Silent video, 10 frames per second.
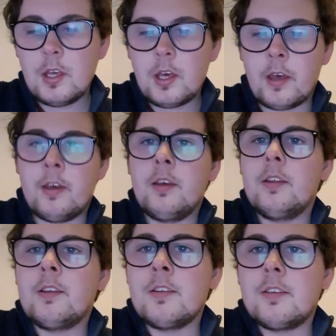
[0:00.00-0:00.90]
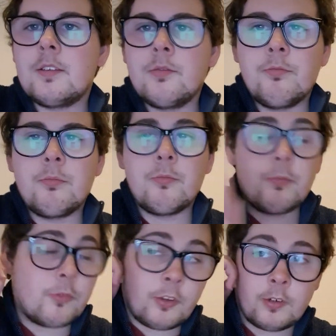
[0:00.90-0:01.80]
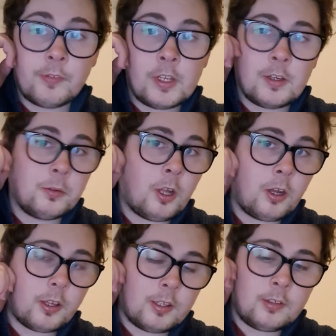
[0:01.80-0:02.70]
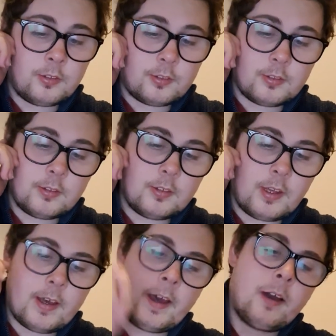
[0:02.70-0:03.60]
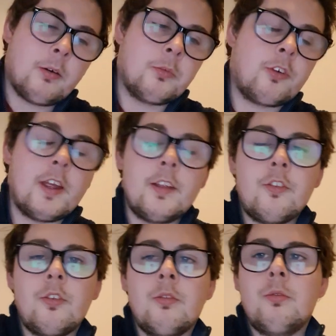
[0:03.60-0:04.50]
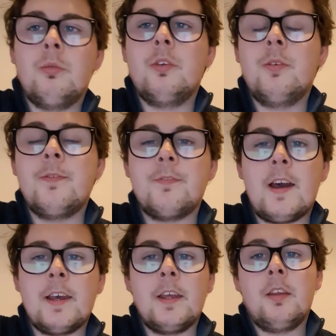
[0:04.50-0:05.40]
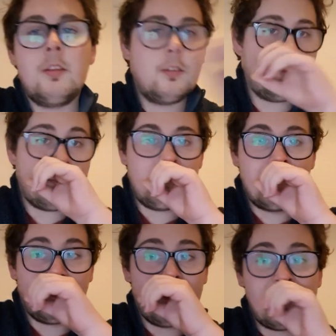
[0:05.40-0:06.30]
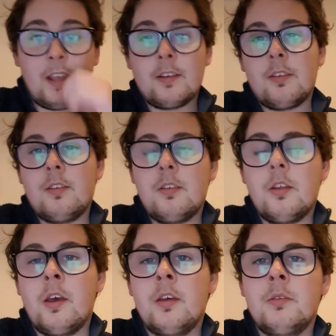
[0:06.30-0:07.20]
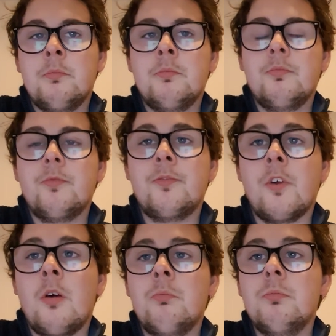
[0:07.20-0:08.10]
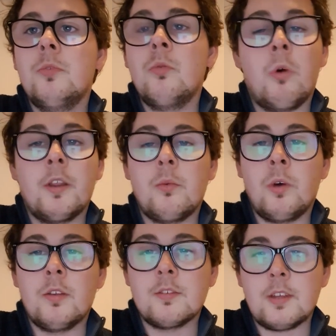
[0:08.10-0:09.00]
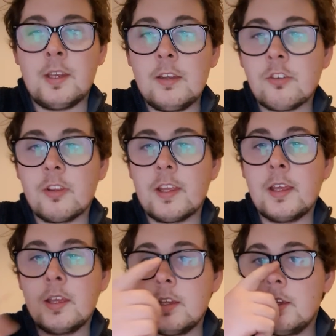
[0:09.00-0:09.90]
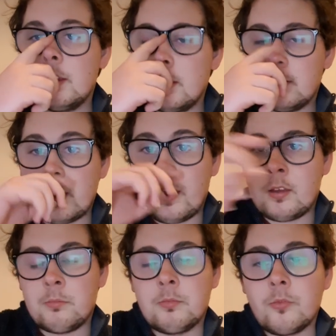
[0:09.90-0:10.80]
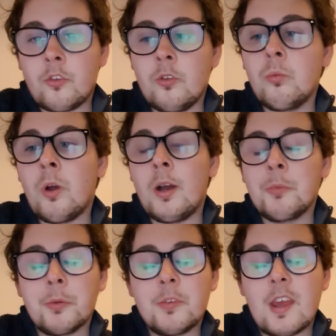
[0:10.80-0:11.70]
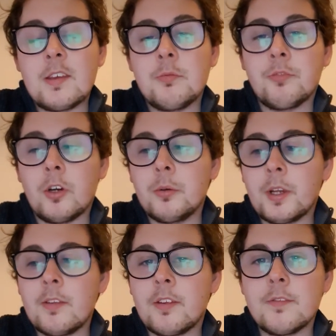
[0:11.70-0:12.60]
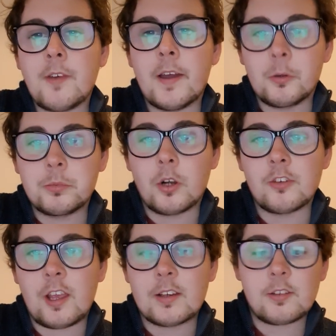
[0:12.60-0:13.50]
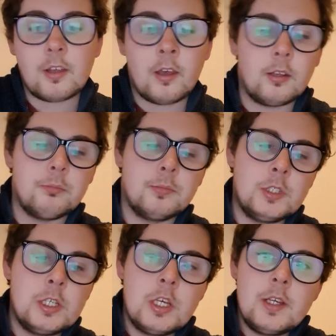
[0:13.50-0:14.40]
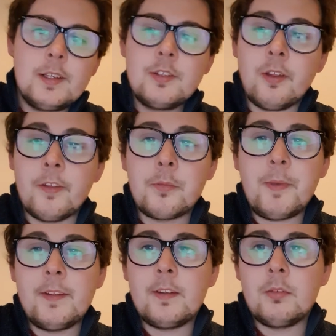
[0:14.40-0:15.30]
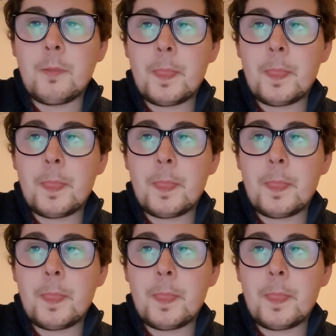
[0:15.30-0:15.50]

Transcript: sort of video log is how I'm trying to refine my project from what it was initially to what I'm taking forward into the final project. So there's been